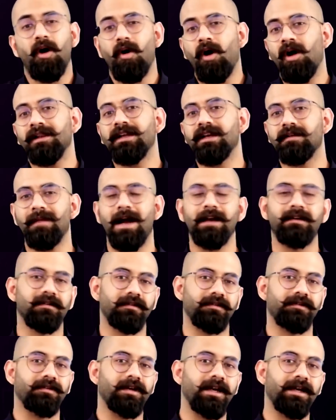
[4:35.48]
all that
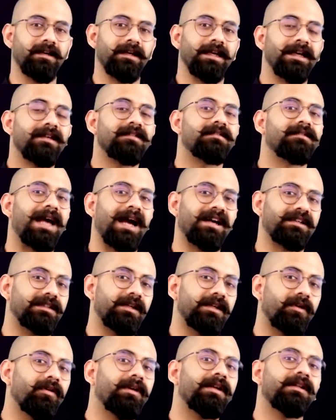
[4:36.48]
matters, right, is
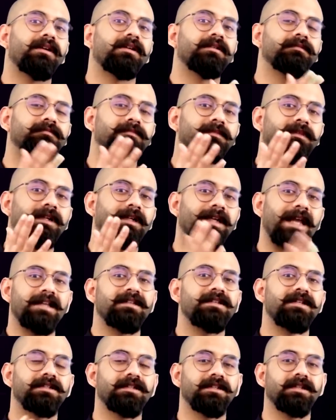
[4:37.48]
actually only the
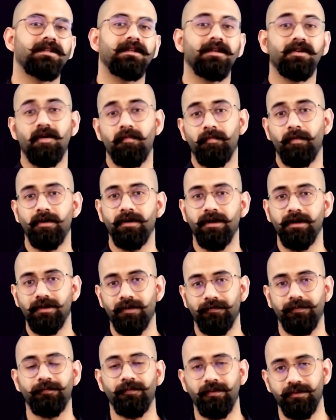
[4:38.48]
tangential component
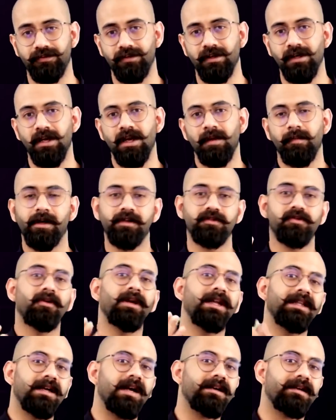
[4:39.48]
of the force. Because
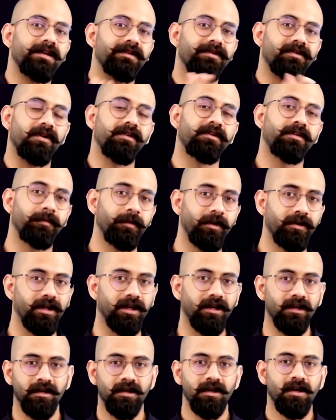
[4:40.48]
only that is
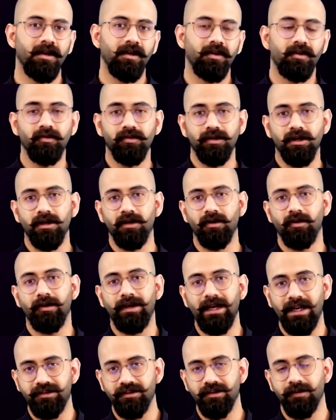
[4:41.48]
contributing to the
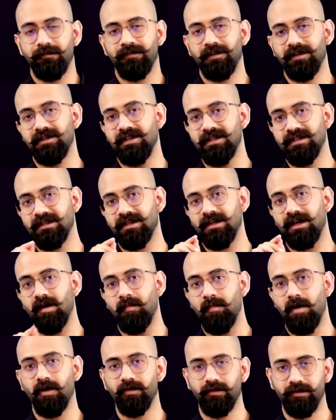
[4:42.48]
rotation of this disc
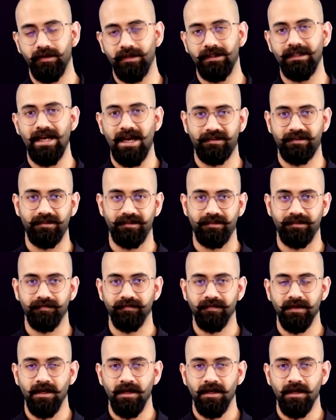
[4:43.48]
about the axis.